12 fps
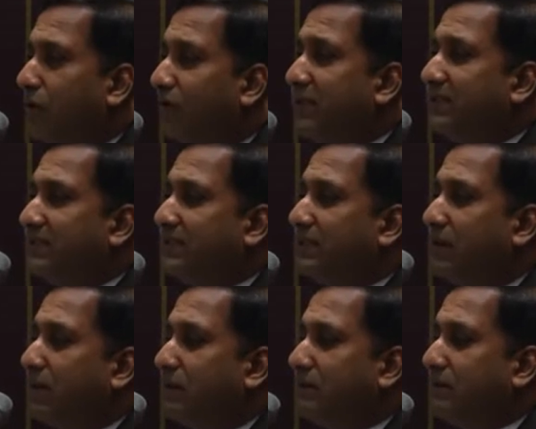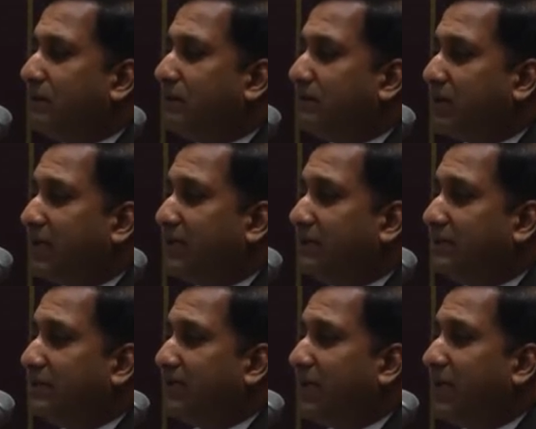always try to
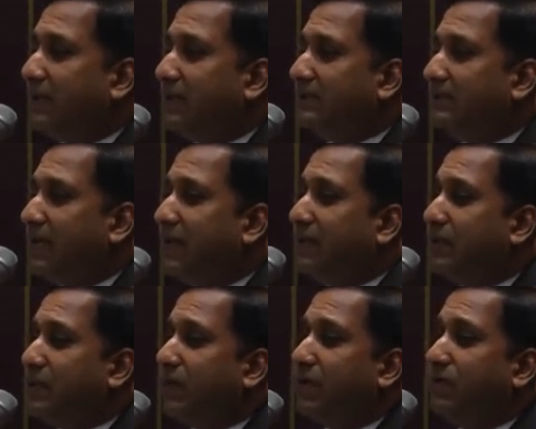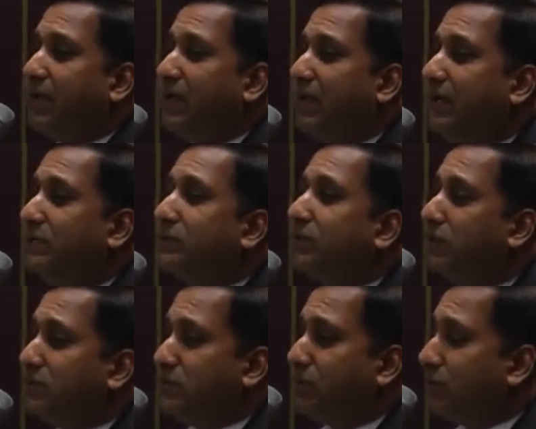stay at the center of any
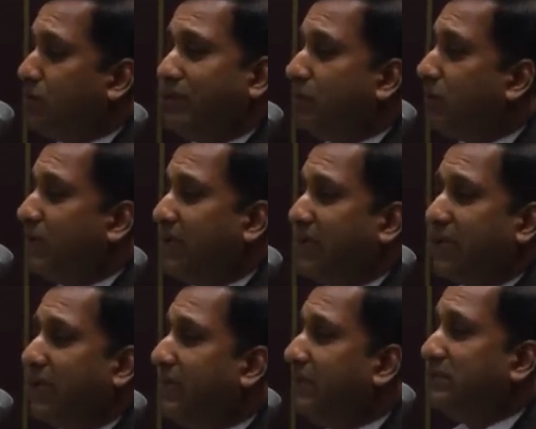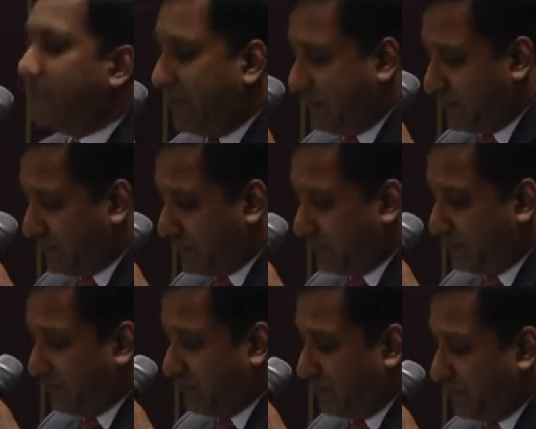discourse, so we don't take any sides.
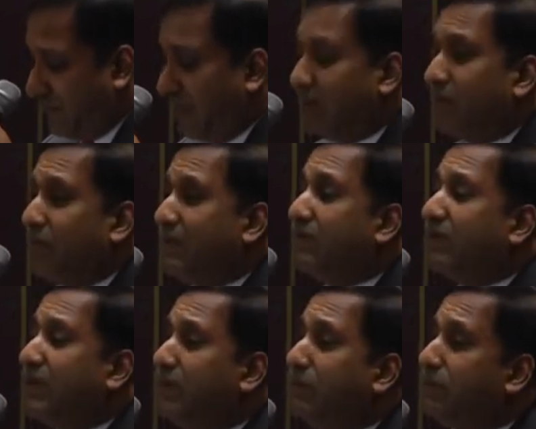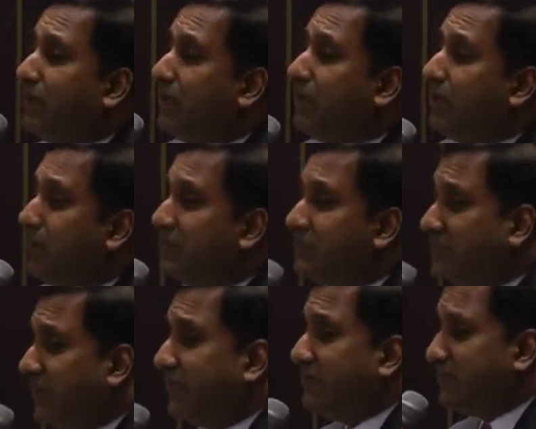We try to bring new
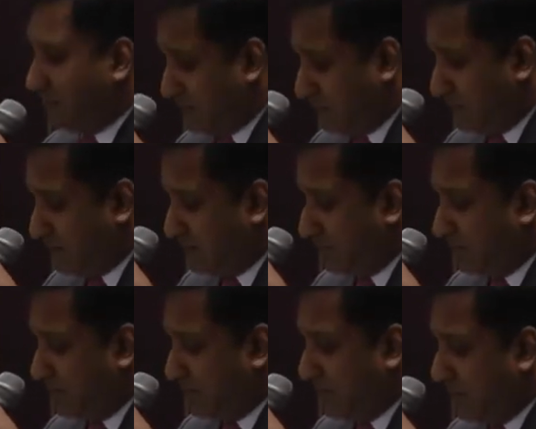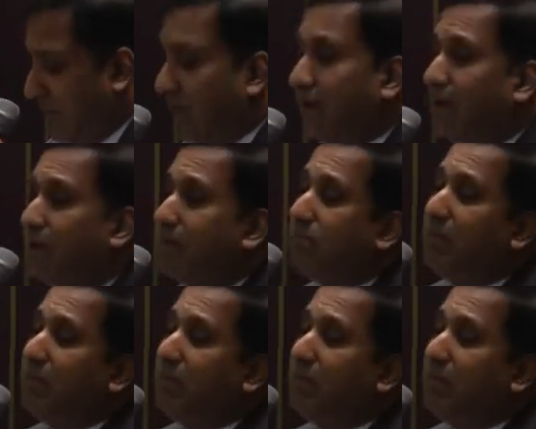insights, uh,